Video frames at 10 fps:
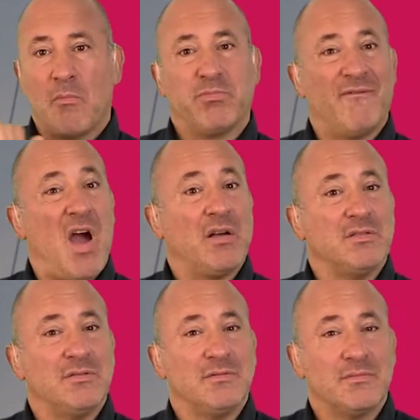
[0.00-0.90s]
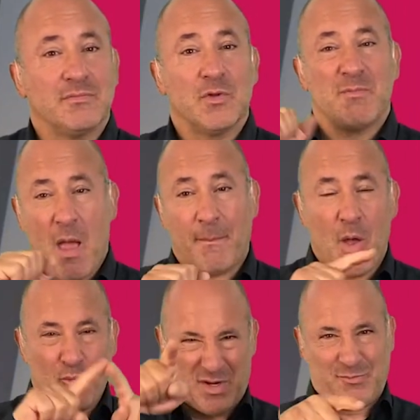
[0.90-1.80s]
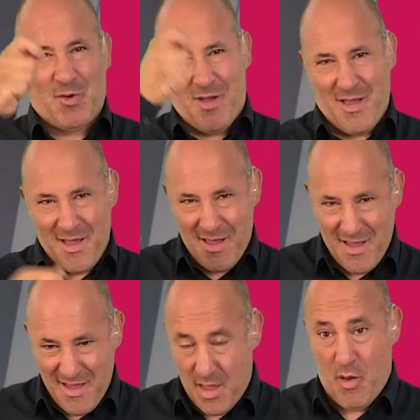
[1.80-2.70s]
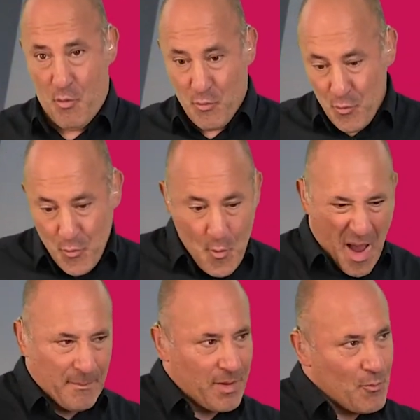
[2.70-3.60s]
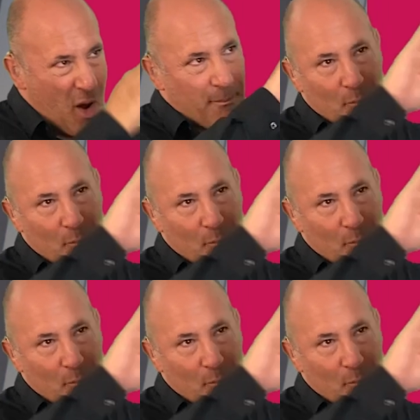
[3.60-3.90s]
And remember to wipe down window frames and sills as well.